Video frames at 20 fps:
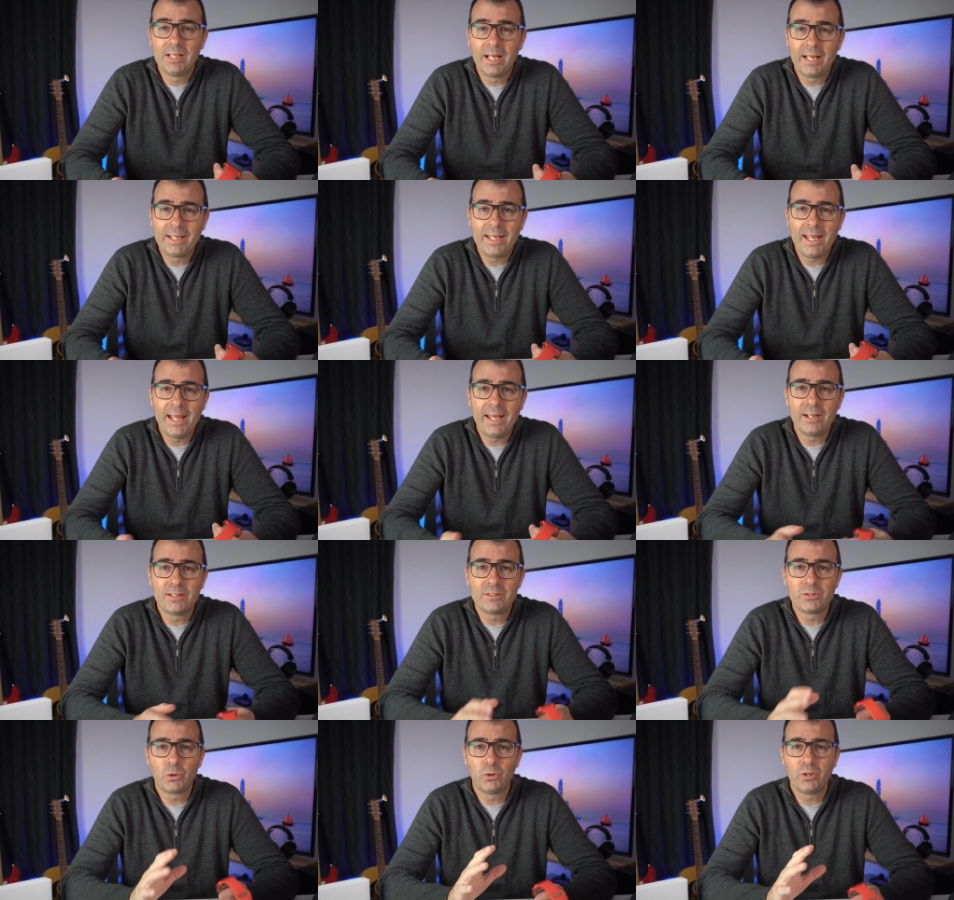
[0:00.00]

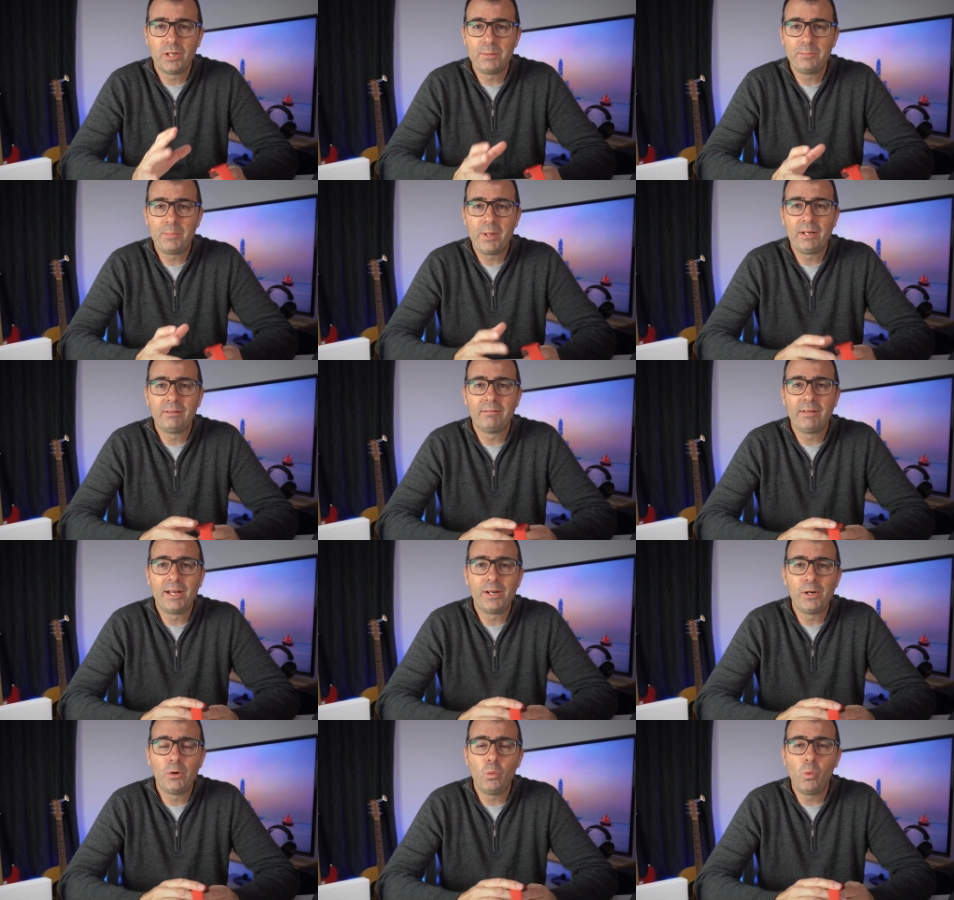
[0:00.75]
Again, it's already been
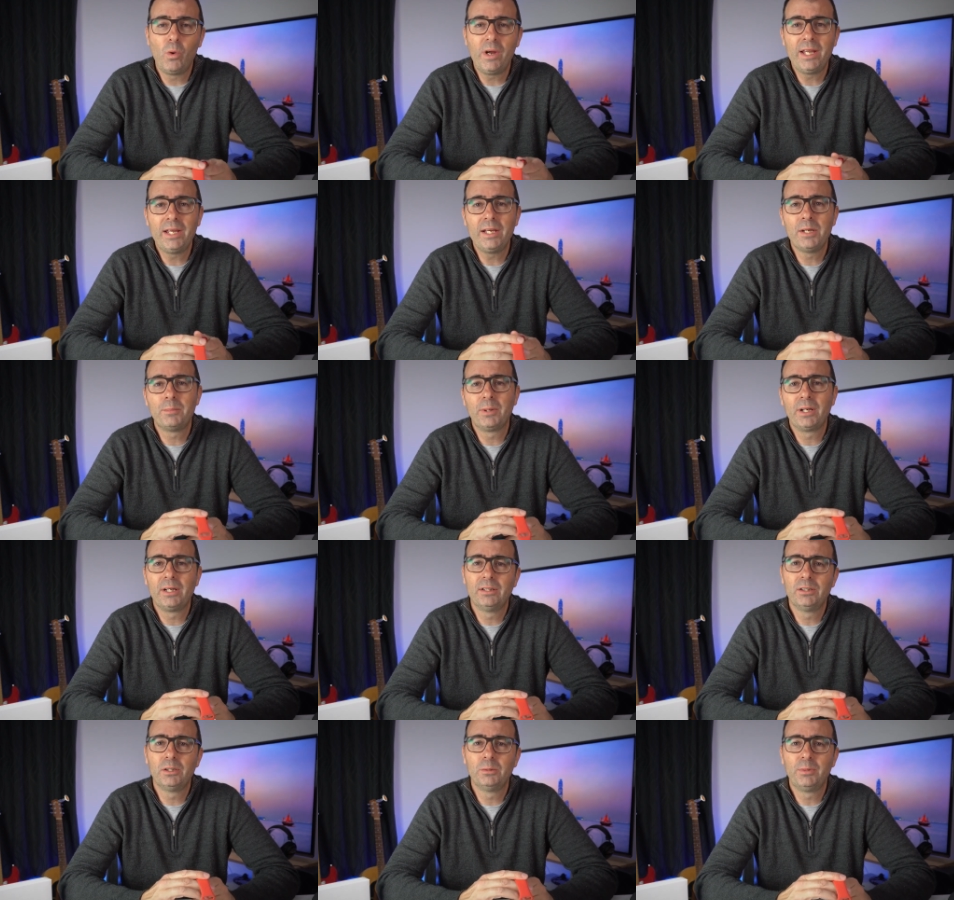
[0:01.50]
around a wear,
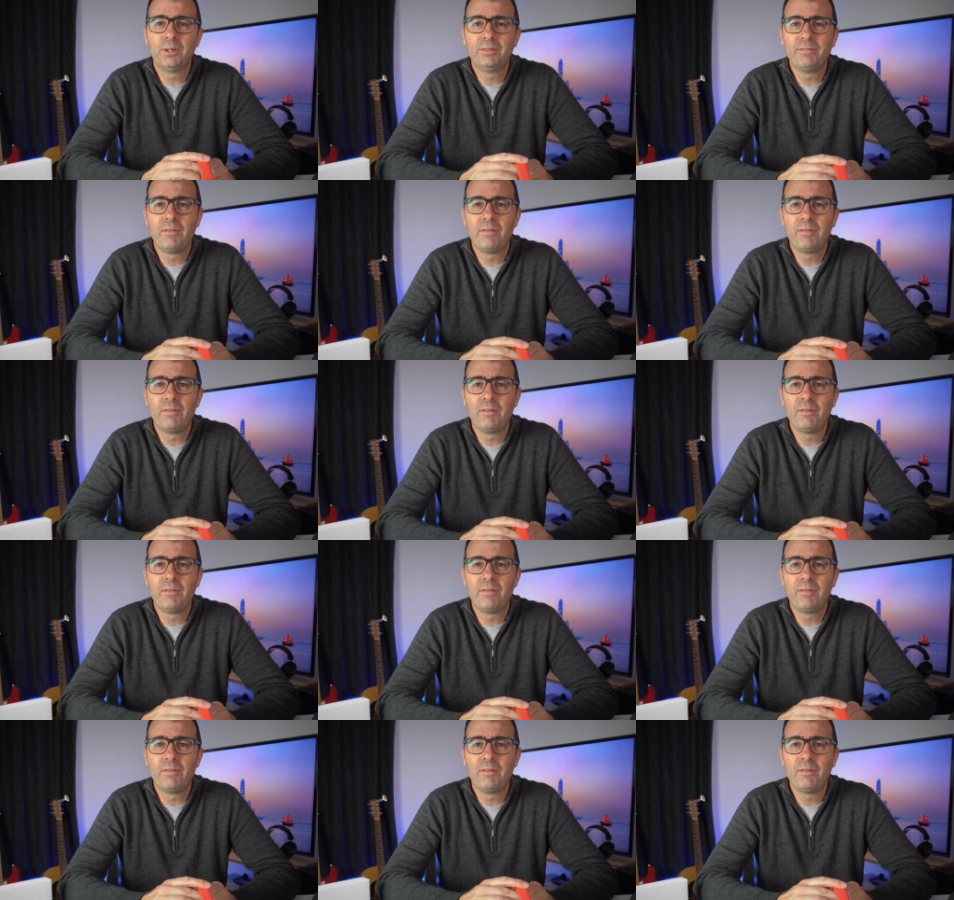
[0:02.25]
but a little bit